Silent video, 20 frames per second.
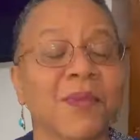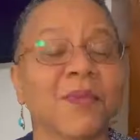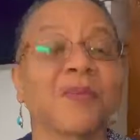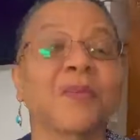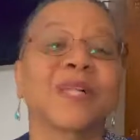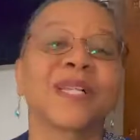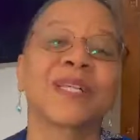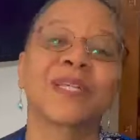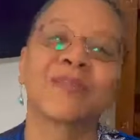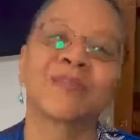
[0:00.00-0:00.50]

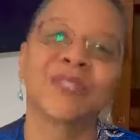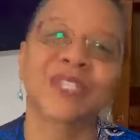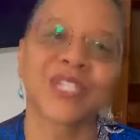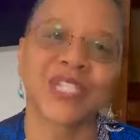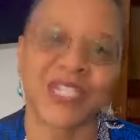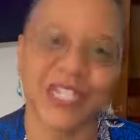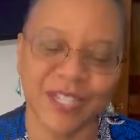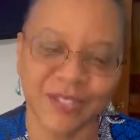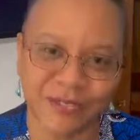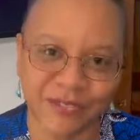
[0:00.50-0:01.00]
Welcome to
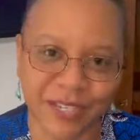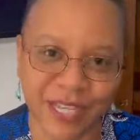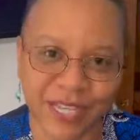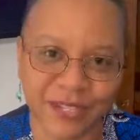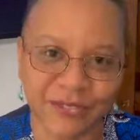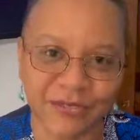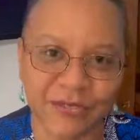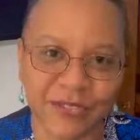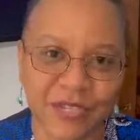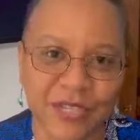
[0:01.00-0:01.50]
Shelf
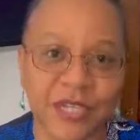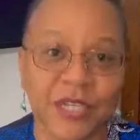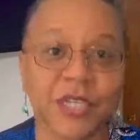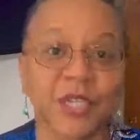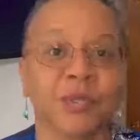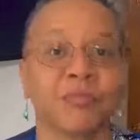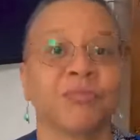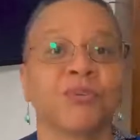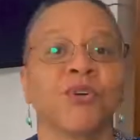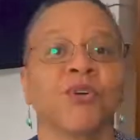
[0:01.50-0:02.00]
Life,
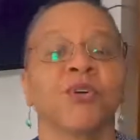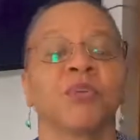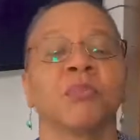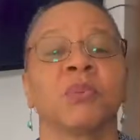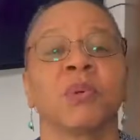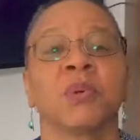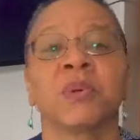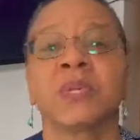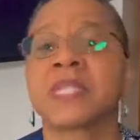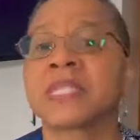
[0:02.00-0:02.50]
the program
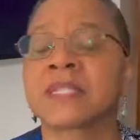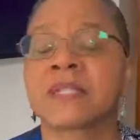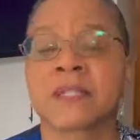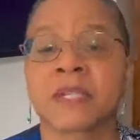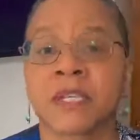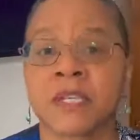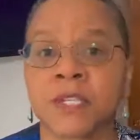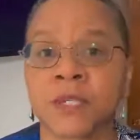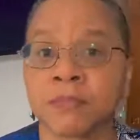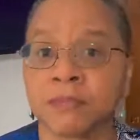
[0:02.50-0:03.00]
where we
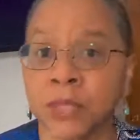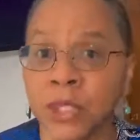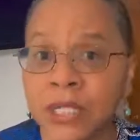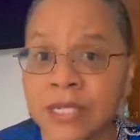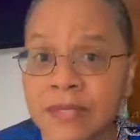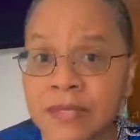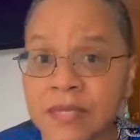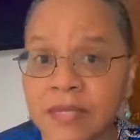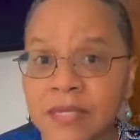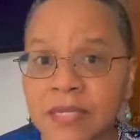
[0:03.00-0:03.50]
discuss
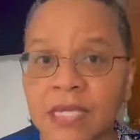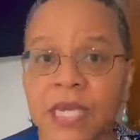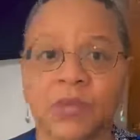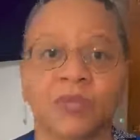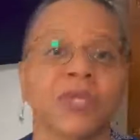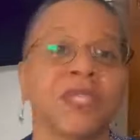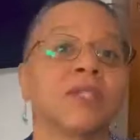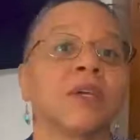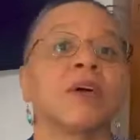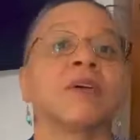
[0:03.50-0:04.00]
books and
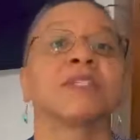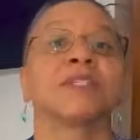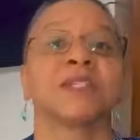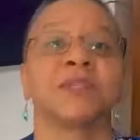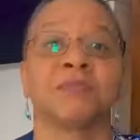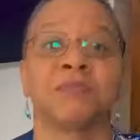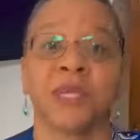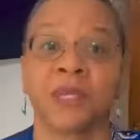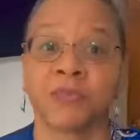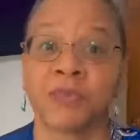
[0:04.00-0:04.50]
we talk to
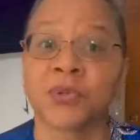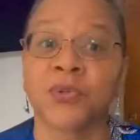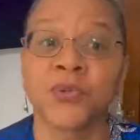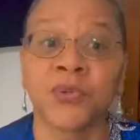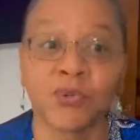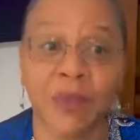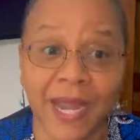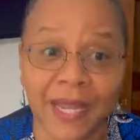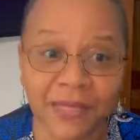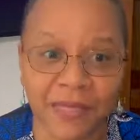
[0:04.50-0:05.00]
the people who
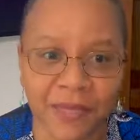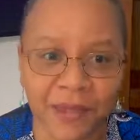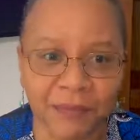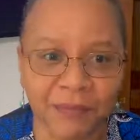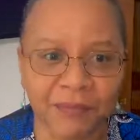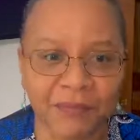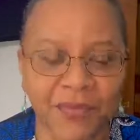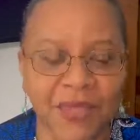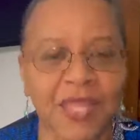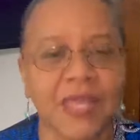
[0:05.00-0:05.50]
write them.
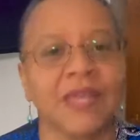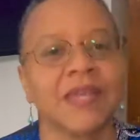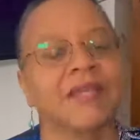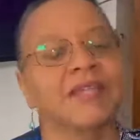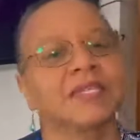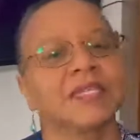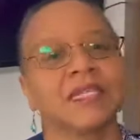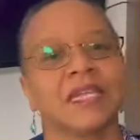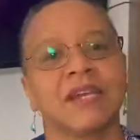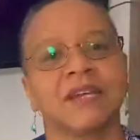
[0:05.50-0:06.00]

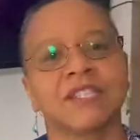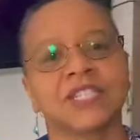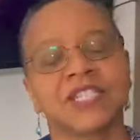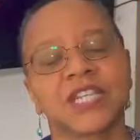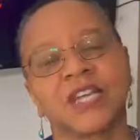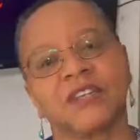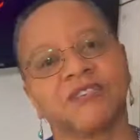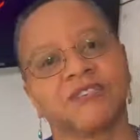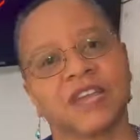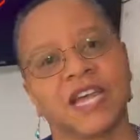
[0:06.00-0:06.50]
Today on
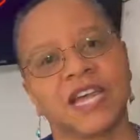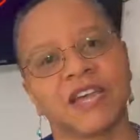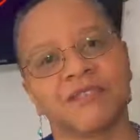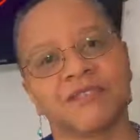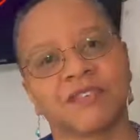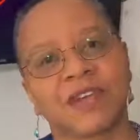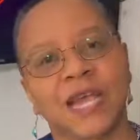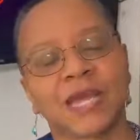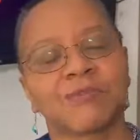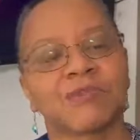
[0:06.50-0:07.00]
Shelf Life,
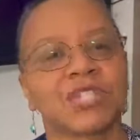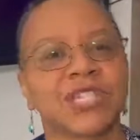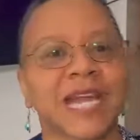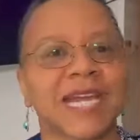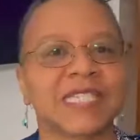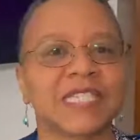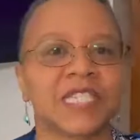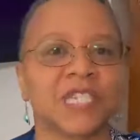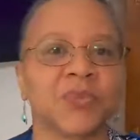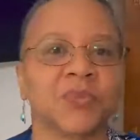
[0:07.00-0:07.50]
I'm
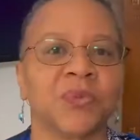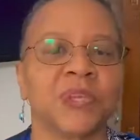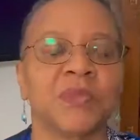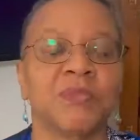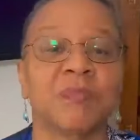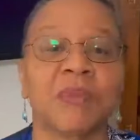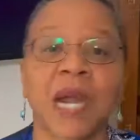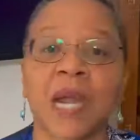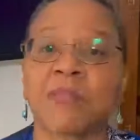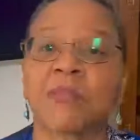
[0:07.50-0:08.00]
chatting
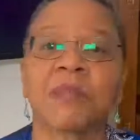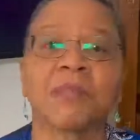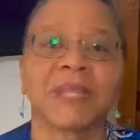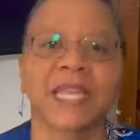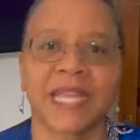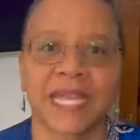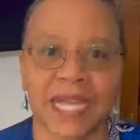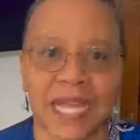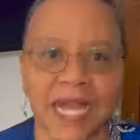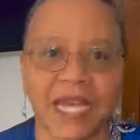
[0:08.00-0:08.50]
with Barbara
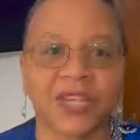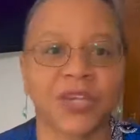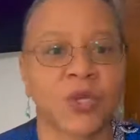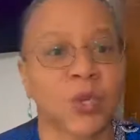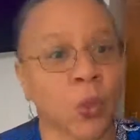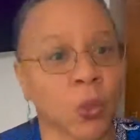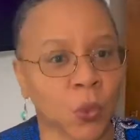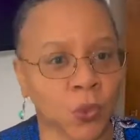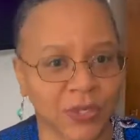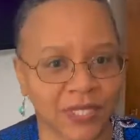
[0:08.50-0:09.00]
Blake Hannah
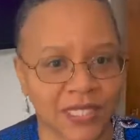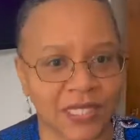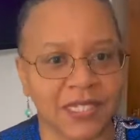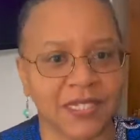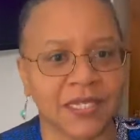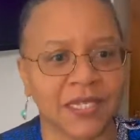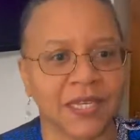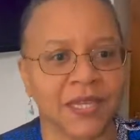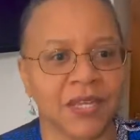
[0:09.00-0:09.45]
OD.